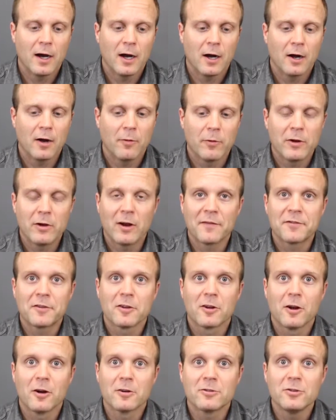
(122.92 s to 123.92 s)
we don't have to
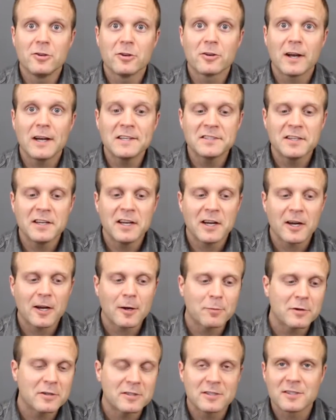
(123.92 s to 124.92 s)
go too crazy here,
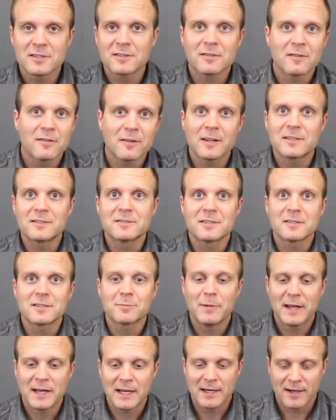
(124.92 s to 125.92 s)
but let's just
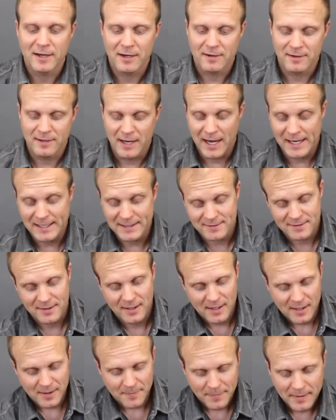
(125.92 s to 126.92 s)
make it nice.
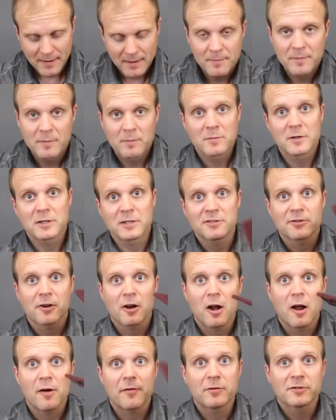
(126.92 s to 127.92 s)
I'm going to start
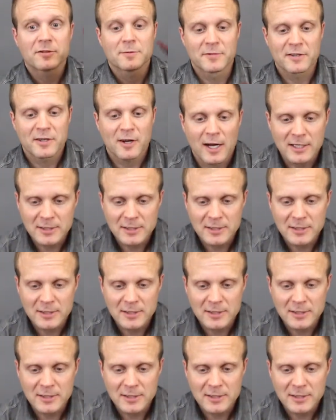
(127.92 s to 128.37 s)
off with some Scotch